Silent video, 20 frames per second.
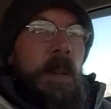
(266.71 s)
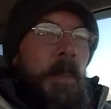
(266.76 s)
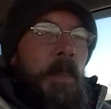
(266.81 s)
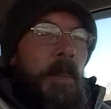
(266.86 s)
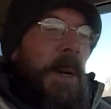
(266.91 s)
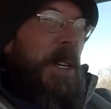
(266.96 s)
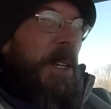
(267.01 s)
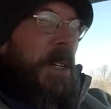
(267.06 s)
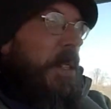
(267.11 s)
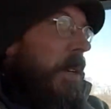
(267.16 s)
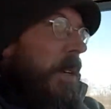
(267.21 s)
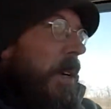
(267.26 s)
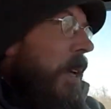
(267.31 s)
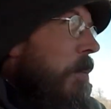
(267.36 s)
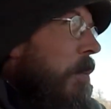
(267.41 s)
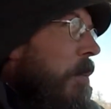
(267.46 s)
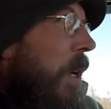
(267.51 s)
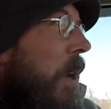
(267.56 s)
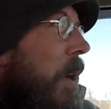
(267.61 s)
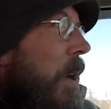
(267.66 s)
So I'm pretty sure
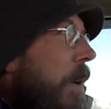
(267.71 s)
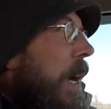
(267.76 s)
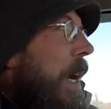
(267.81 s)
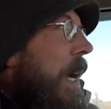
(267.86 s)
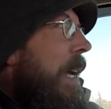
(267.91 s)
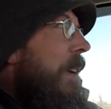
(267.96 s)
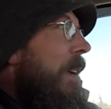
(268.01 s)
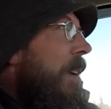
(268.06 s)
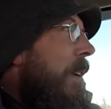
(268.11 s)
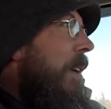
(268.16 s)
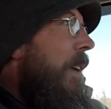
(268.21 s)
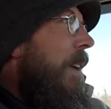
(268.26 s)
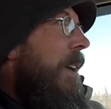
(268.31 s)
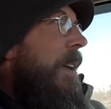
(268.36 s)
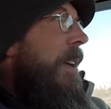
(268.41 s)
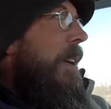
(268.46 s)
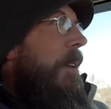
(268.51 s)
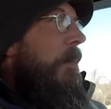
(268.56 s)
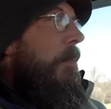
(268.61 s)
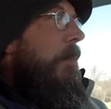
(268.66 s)
I've been alright,
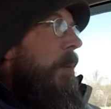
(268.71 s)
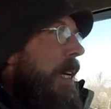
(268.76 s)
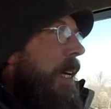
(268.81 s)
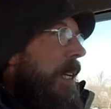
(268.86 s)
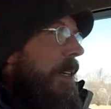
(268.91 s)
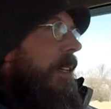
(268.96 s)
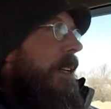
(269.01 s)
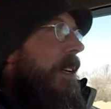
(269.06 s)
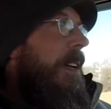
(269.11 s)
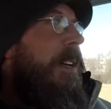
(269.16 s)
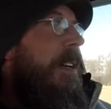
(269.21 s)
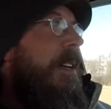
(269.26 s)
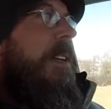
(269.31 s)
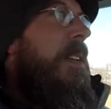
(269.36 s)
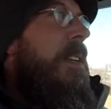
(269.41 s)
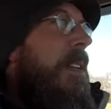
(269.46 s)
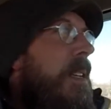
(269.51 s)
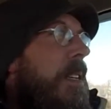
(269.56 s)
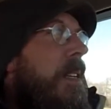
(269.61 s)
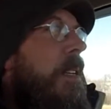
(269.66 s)
but
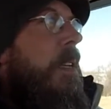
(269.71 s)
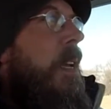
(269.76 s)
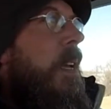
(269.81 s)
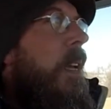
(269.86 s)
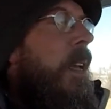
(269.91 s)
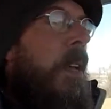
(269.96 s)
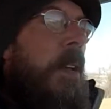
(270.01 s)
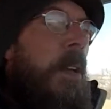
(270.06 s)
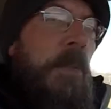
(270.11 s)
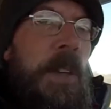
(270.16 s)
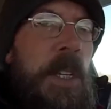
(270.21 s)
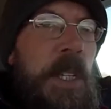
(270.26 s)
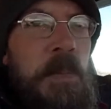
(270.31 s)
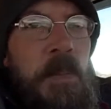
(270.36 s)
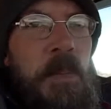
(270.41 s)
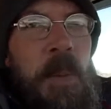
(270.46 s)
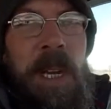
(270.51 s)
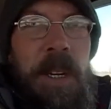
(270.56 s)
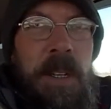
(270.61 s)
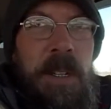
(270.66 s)

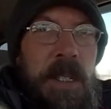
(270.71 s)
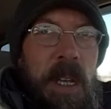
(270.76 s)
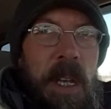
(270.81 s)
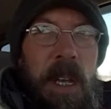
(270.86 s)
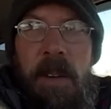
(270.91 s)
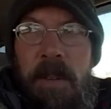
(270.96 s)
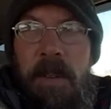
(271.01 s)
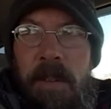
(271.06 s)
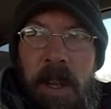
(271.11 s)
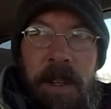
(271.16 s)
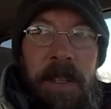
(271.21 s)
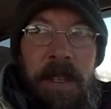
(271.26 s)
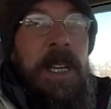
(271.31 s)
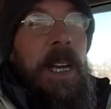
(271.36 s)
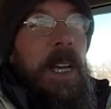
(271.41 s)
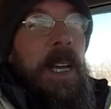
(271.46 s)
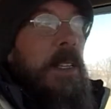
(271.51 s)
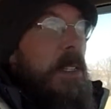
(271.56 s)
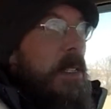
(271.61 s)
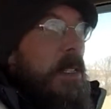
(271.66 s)
fishing by yourself on
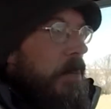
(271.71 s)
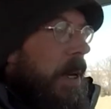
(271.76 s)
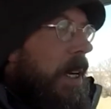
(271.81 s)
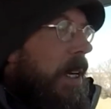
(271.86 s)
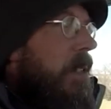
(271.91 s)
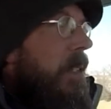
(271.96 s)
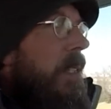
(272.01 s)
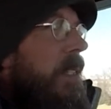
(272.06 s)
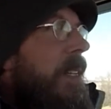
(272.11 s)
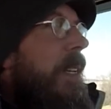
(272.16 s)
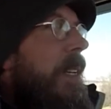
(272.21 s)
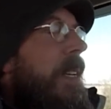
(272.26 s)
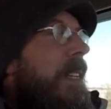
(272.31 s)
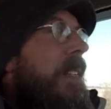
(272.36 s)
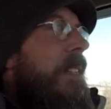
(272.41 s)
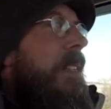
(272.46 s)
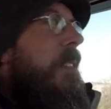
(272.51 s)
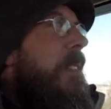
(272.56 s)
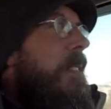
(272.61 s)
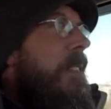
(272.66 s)
the ice especially,
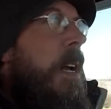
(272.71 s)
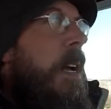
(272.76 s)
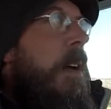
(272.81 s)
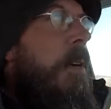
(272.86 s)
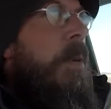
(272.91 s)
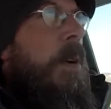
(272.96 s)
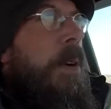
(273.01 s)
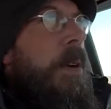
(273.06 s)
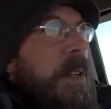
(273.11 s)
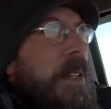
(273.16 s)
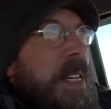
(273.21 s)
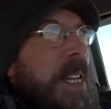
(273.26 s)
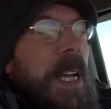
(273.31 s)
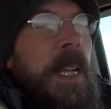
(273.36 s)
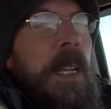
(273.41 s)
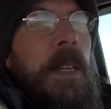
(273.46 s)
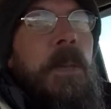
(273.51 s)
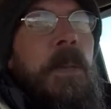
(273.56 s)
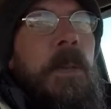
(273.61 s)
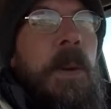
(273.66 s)
it's not worth
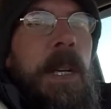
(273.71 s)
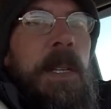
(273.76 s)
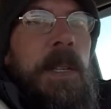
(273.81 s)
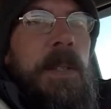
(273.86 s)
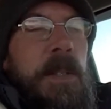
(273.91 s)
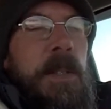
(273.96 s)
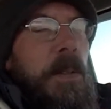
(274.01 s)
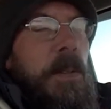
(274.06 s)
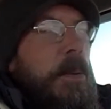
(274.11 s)
taking the risk.